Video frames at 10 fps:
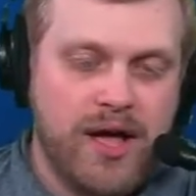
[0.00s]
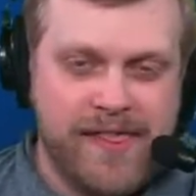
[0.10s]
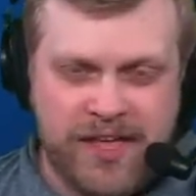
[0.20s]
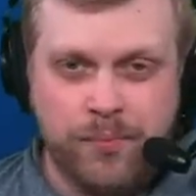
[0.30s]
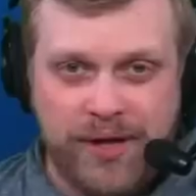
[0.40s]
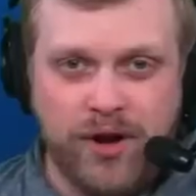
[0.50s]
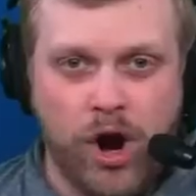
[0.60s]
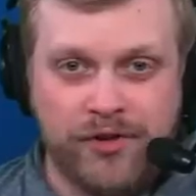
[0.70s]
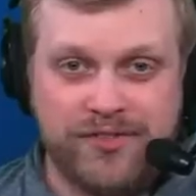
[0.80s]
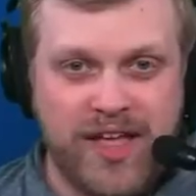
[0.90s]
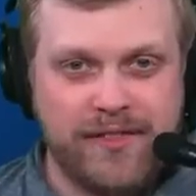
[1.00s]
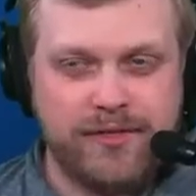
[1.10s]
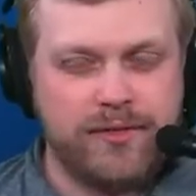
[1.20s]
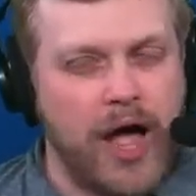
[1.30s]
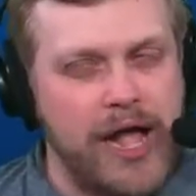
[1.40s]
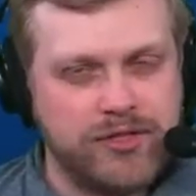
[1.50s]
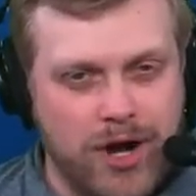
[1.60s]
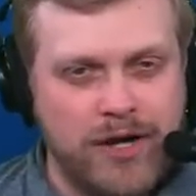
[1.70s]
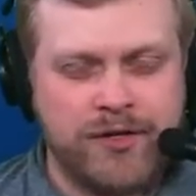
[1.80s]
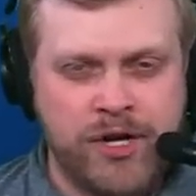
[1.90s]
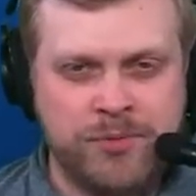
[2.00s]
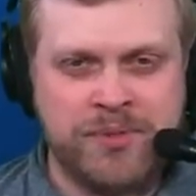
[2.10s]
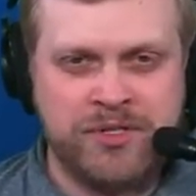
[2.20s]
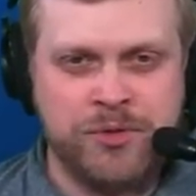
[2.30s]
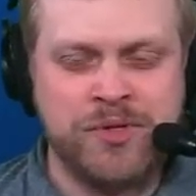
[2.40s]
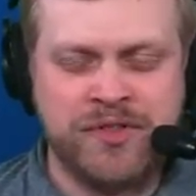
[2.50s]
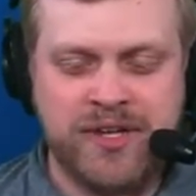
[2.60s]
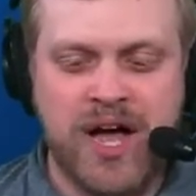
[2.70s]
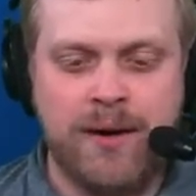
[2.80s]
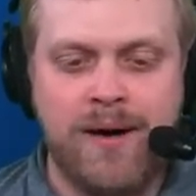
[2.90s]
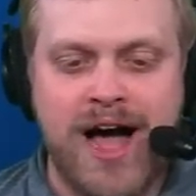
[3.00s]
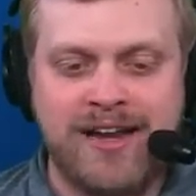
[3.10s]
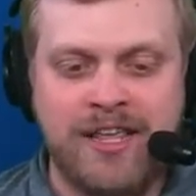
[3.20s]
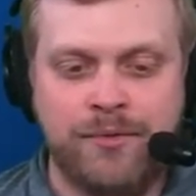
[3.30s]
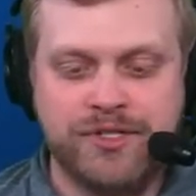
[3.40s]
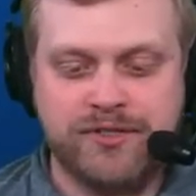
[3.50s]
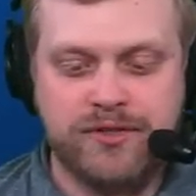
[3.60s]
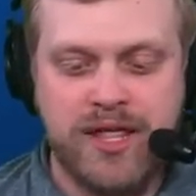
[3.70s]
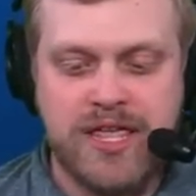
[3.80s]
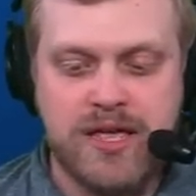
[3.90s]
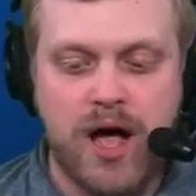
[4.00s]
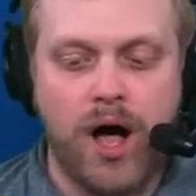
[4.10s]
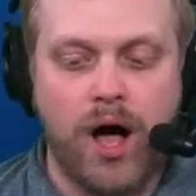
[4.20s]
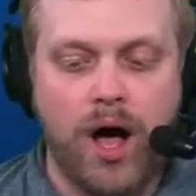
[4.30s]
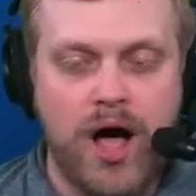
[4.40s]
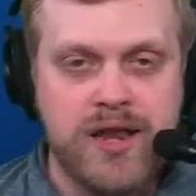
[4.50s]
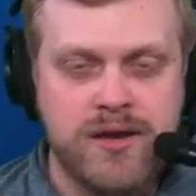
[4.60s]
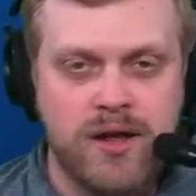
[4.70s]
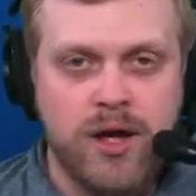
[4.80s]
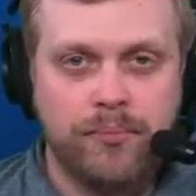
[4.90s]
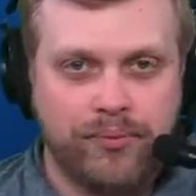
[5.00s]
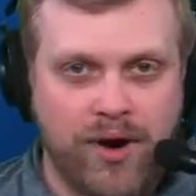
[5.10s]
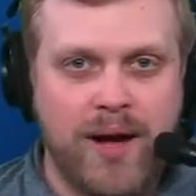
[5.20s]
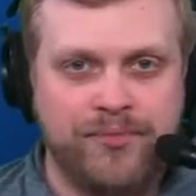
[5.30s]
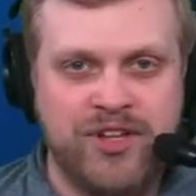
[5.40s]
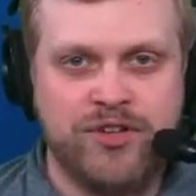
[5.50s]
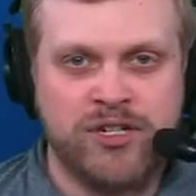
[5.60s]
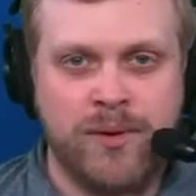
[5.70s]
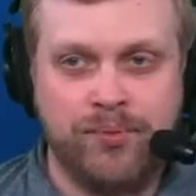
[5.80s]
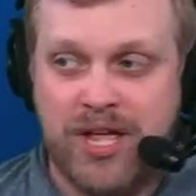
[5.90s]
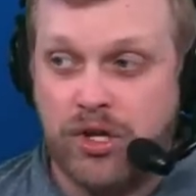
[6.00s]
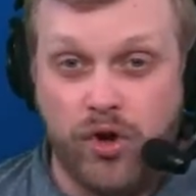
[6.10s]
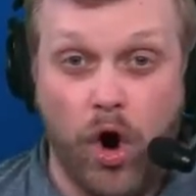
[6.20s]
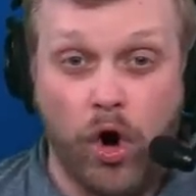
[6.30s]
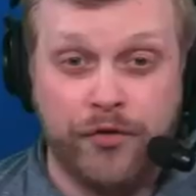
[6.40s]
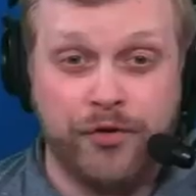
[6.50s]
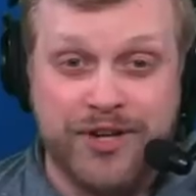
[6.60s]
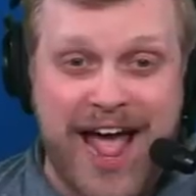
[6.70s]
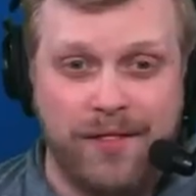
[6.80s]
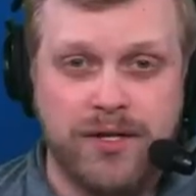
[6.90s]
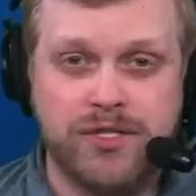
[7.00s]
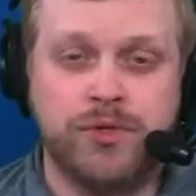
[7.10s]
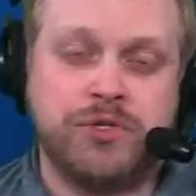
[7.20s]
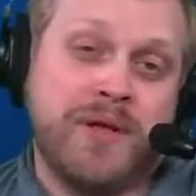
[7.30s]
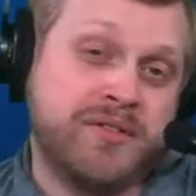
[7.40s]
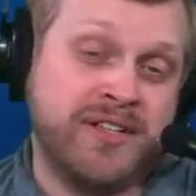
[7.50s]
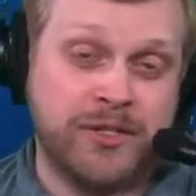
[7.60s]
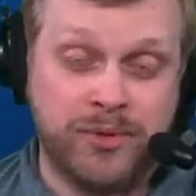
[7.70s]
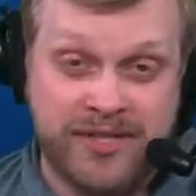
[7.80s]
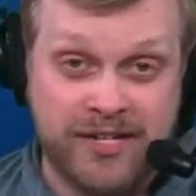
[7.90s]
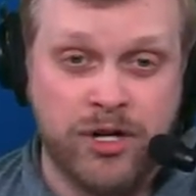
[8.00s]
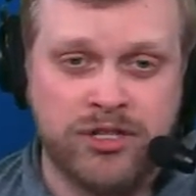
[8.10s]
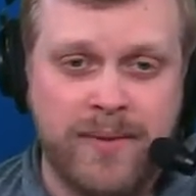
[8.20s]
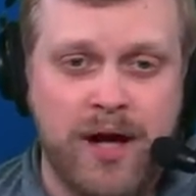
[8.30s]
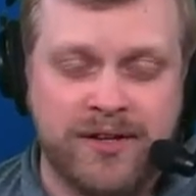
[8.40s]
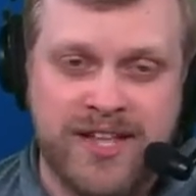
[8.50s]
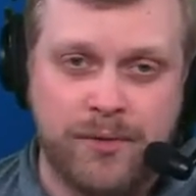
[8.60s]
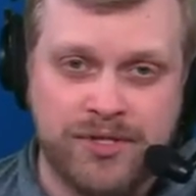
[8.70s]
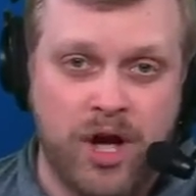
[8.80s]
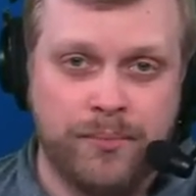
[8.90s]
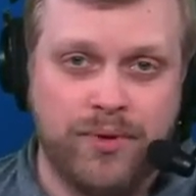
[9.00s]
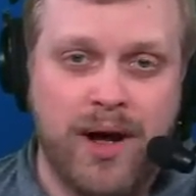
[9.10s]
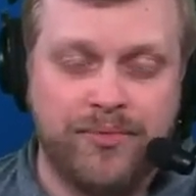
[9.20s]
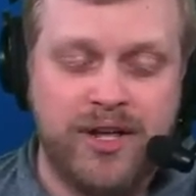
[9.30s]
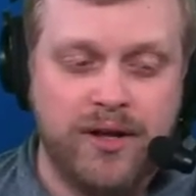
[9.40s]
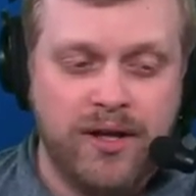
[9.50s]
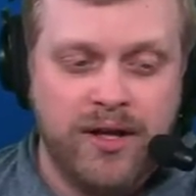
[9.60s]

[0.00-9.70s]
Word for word: I think he played guard. I, I talked to John Schmitz at the Combine, and he was he unprompted talked about playing guard for Dallas, which I think that's what they talked about because that was unprompted.